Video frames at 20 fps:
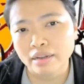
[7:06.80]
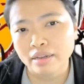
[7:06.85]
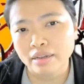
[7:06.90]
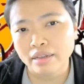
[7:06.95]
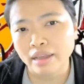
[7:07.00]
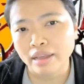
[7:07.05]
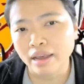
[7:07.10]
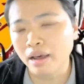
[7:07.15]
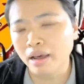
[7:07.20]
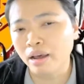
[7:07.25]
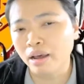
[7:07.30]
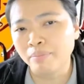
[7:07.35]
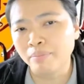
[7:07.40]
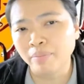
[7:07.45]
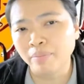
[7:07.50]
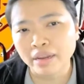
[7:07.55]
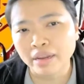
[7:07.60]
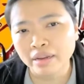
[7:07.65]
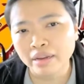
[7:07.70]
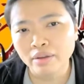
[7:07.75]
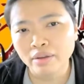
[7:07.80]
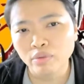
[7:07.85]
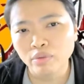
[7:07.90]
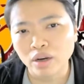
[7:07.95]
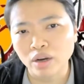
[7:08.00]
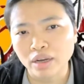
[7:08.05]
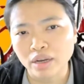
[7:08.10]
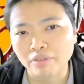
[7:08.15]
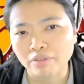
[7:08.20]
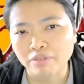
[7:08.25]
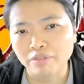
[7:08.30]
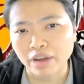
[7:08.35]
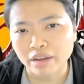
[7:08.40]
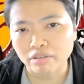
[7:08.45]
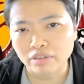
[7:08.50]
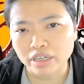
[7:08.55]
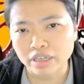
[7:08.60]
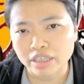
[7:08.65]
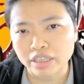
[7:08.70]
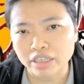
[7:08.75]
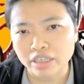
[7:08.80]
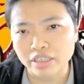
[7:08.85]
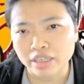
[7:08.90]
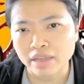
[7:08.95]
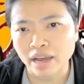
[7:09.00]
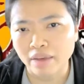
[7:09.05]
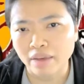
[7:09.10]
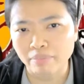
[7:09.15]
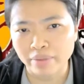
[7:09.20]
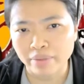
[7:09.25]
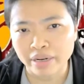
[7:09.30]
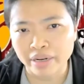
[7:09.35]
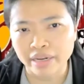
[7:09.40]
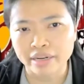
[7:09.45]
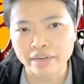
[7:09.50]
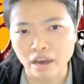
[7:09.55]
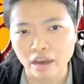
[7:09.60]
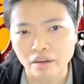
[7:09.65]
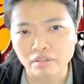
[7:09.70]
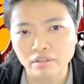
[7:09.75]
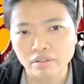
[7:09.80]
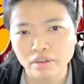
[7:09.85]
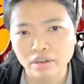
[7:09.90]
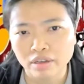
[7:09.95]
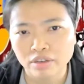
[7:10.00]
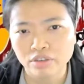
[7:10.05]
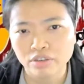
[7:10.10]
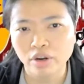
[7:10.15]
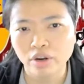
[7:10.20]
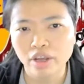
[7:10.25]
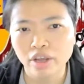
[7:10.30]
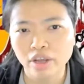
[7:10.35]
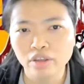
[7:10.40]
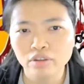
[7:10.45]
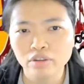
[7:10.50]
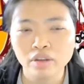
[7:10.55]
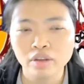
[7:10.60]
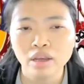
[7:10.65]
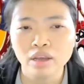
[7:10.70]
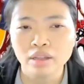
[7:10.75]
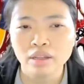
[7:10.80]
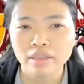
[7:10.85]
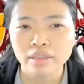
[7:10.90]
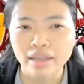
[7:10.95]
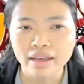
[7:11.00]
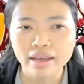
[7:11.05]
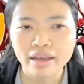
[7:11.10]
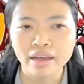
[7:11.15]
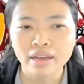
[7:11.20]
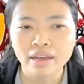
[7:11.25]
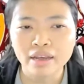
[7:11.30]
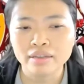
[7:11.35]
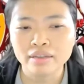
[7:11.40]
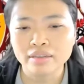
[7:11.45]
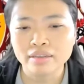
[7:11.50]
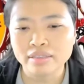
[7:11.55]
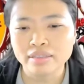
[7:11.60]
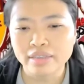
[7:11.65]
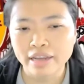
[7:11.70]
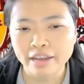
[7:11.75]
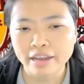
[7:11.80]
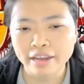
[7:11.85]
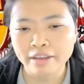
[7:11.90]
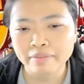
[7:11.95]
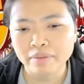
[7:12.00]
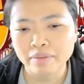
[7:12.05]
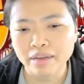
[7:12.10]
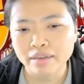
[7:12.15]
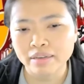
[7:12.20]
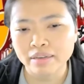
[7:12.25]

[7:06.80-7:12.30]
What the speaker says: There are many worker violations happening now. There are state